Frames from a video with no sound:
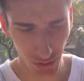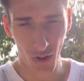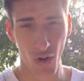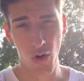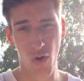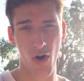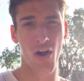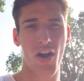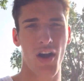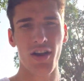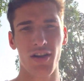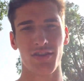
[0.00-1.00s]
oh,
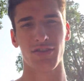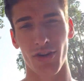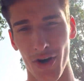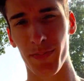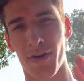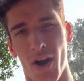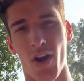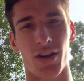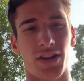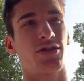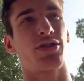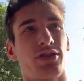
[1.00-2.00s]
startup
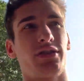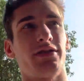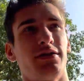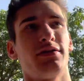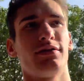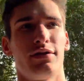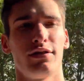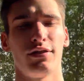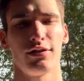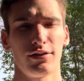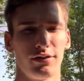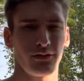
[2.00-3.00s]
college.
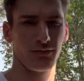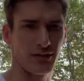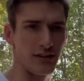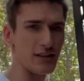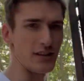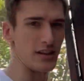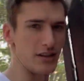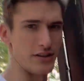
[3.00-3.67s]
We need to get a